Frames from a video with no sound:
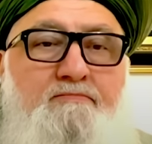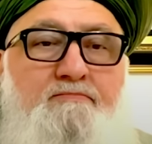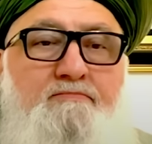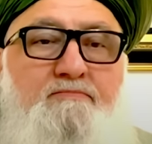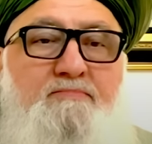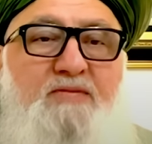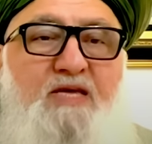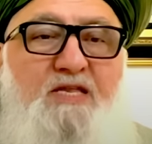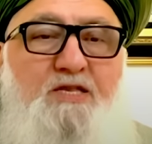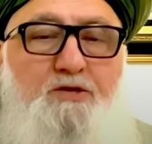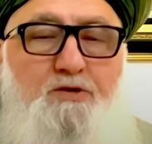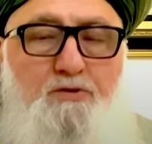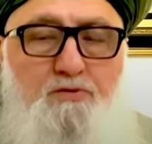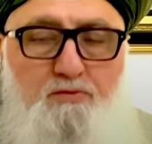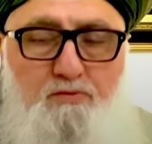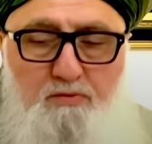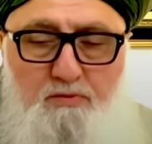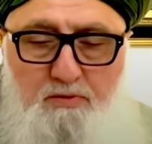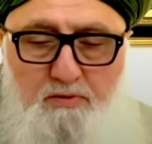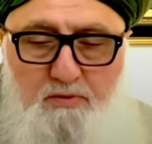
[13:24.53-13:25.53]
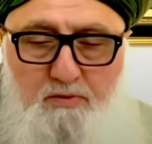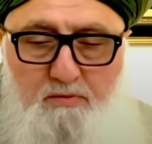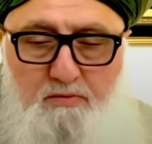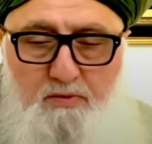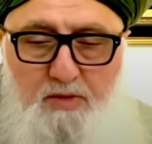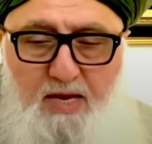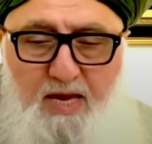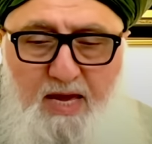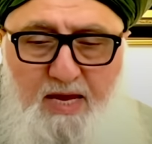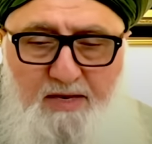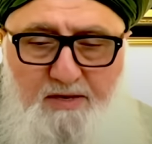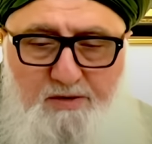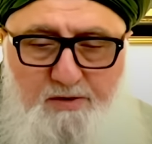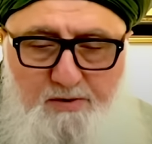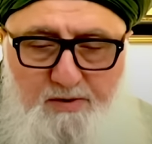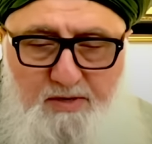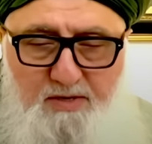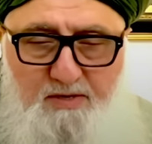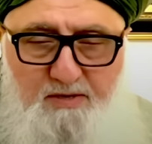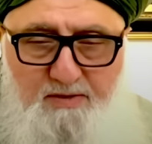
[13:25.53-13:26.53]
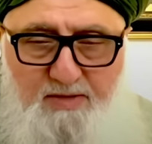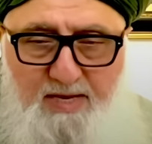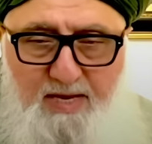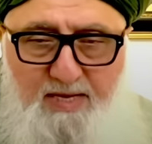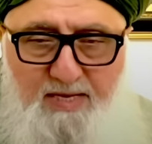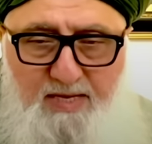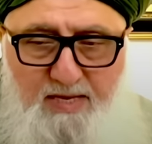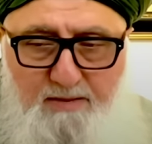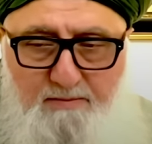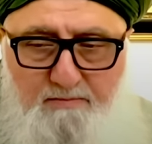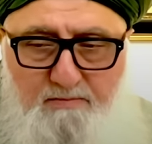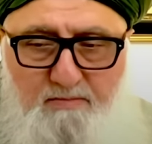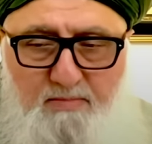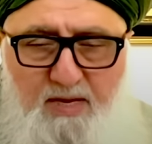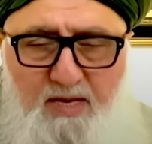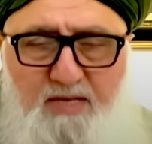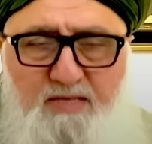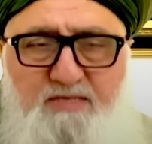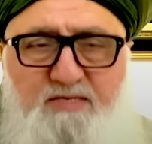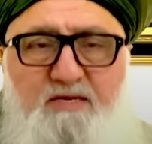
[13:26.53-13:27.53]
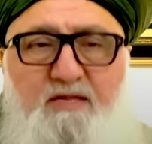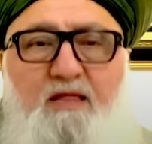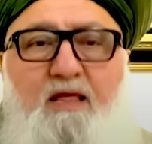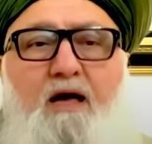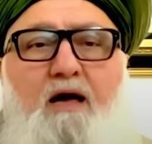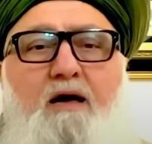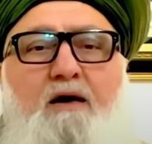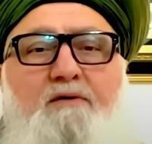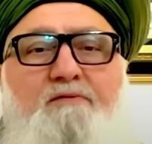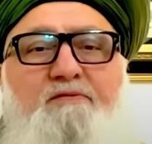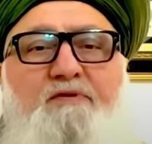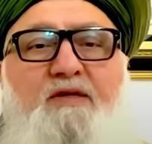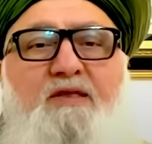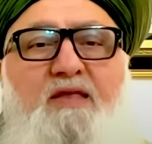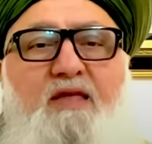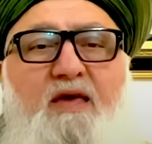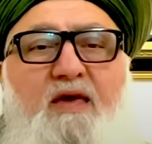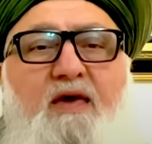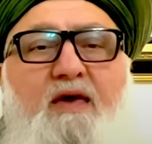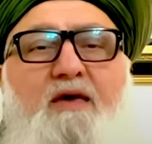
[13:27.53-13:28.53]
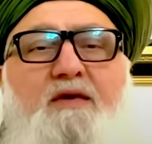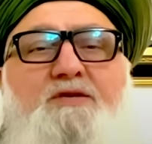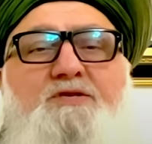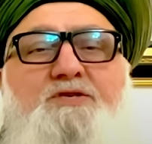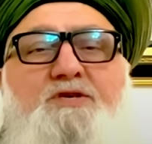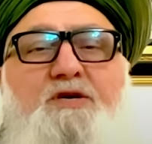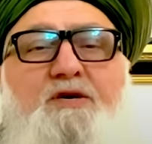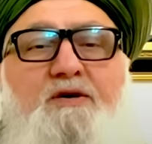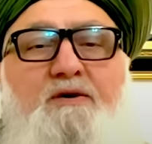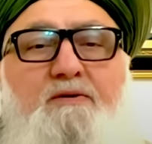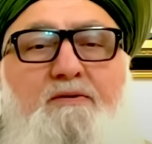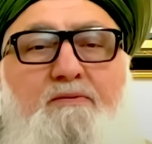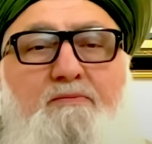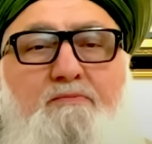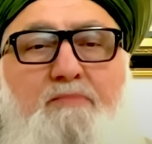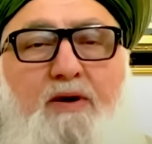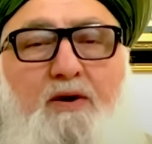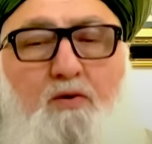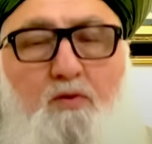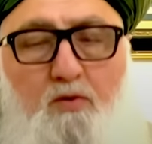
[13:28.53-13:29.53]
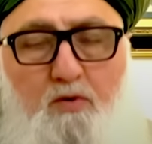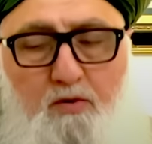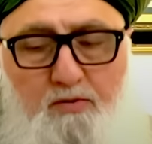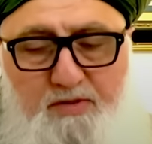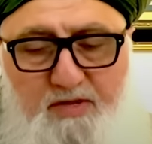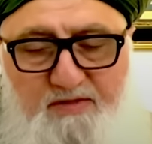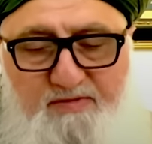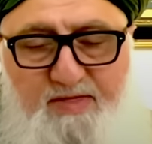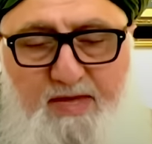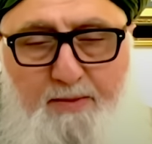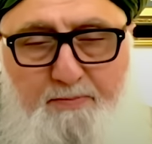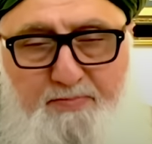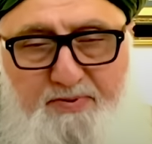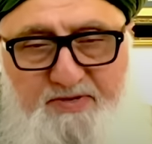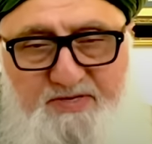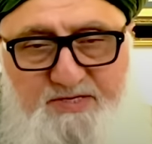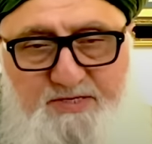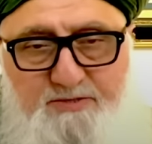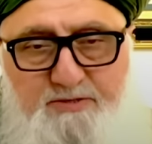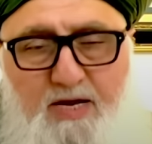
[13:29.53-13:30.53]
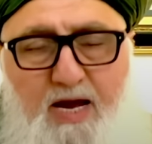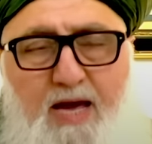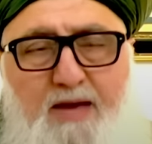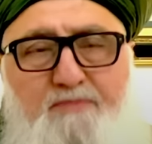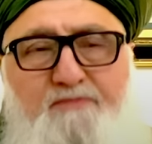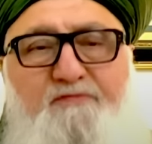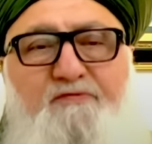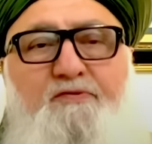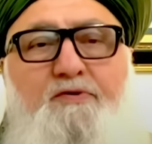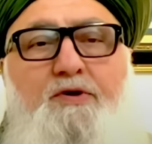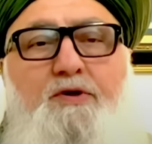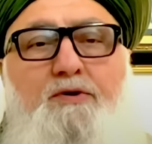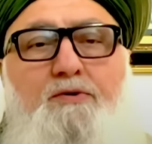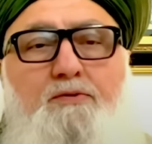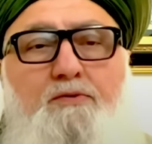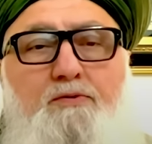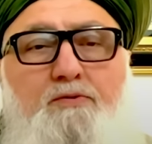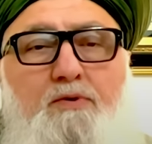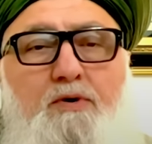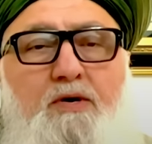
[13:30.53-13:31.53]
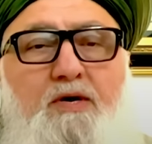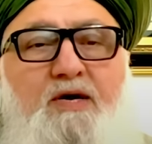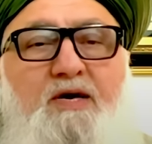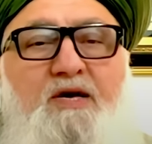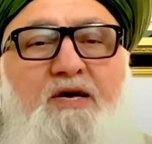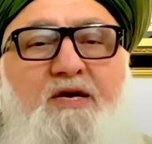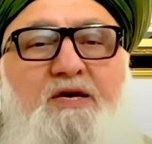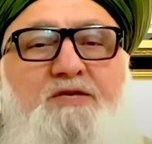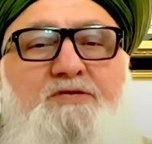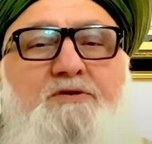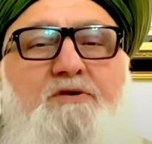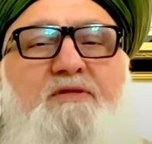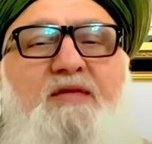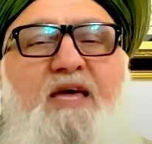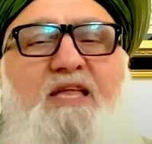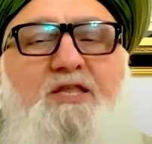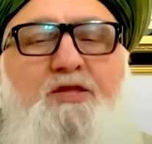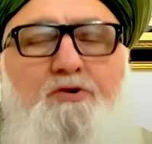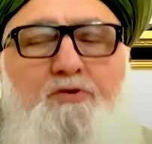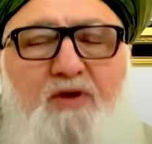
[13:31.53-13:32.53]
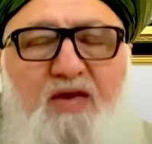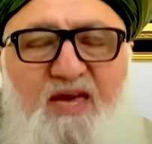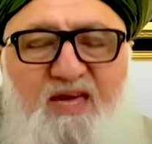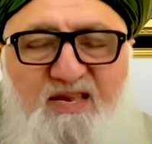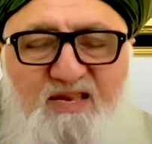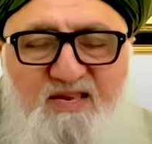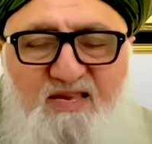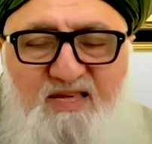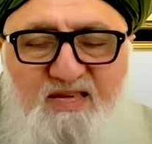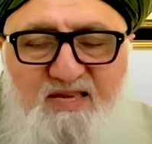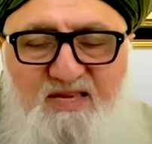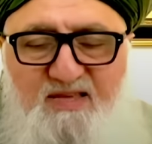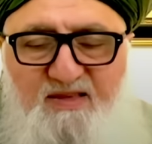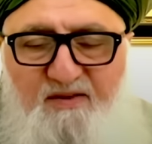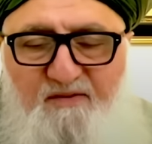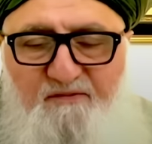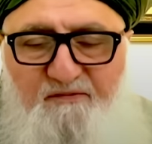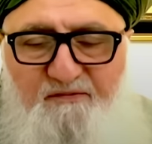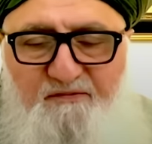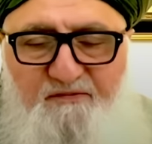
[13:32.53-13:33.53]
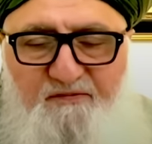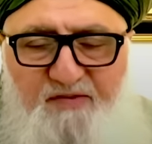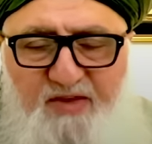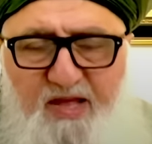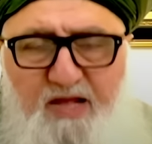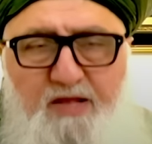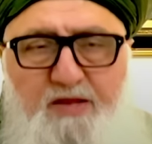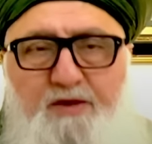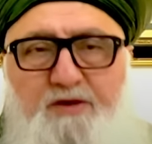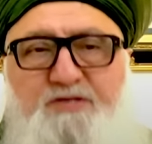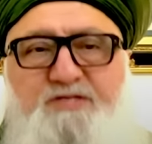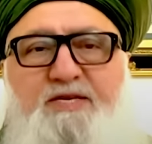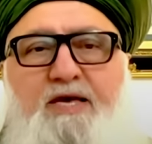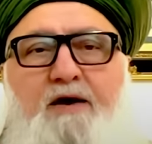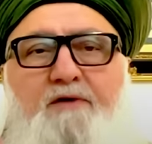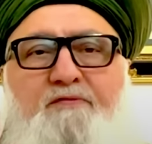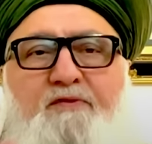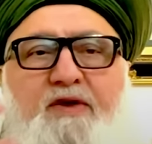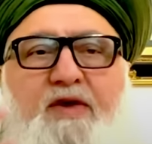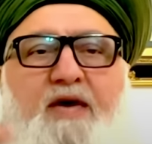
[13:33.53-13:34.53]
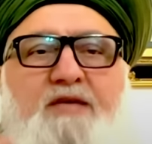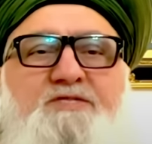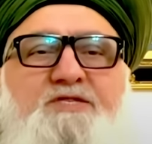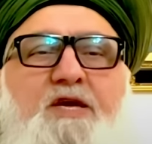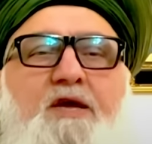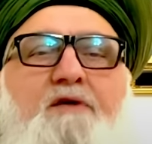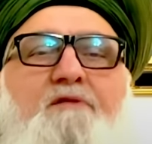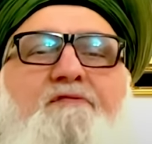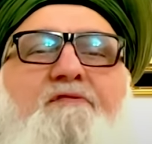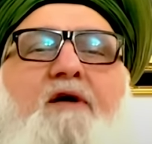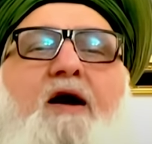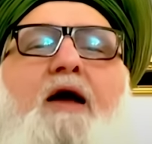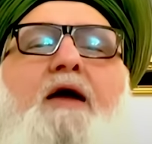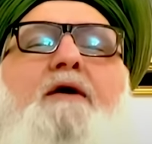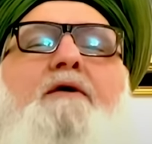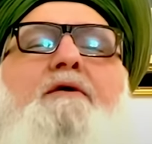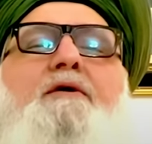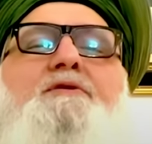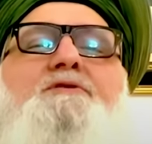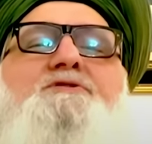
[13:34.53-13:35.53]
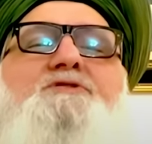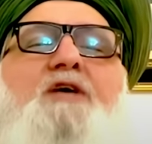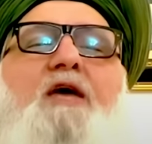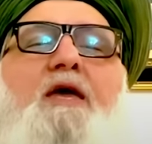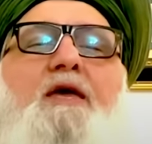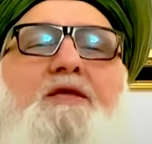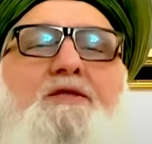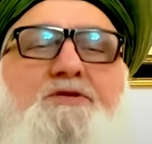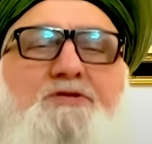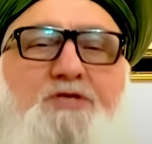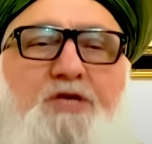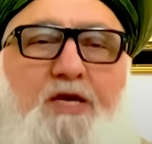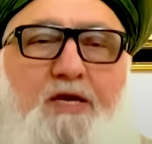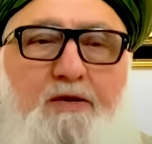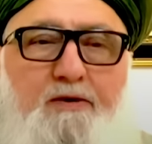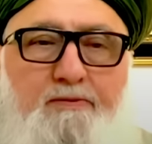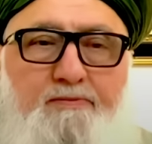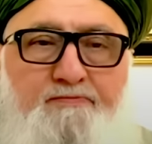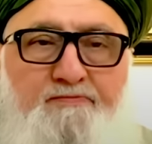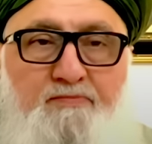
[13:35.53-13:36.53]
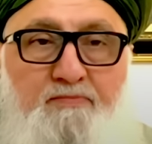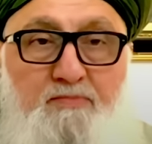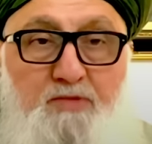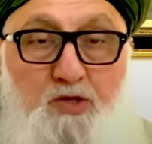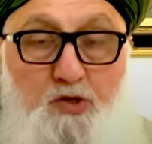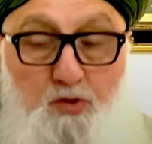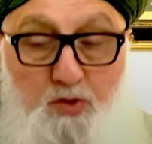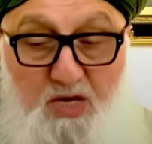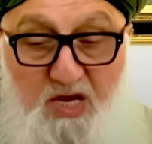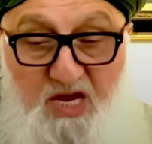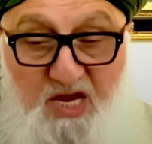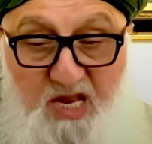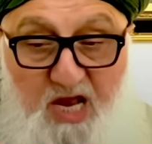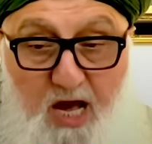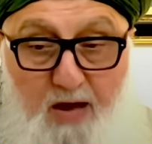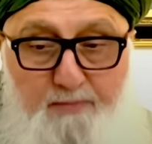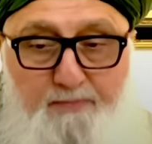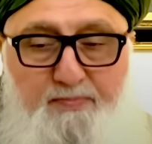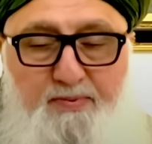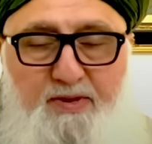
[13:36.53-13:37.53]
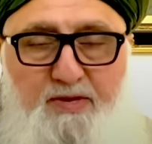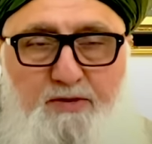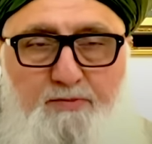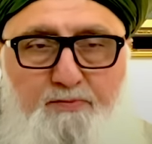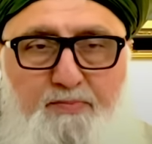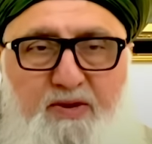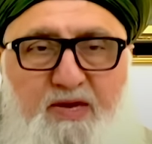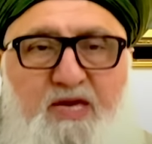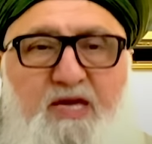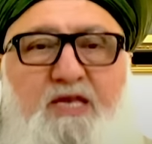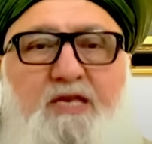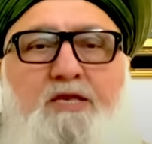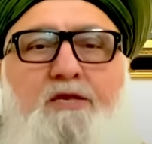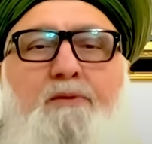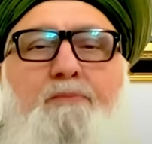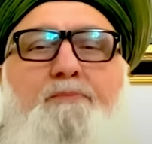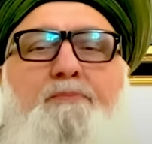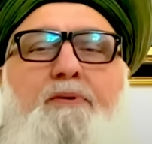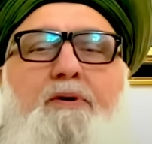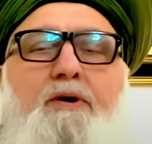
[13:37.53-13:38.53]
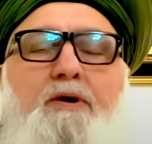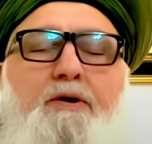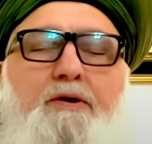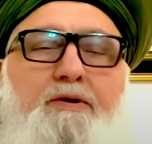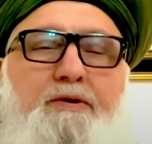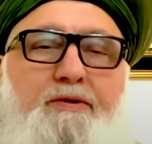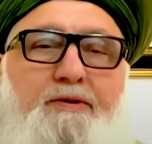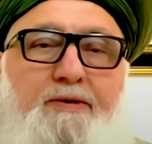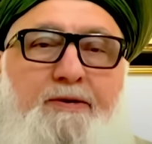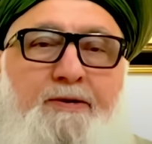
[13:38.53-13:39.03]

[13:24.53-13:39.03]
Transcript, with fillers: that you enter into that immense love and ishq by all that they prescribe for you so that you can feel yourself catching fire and changing. You heat up and you begin to burn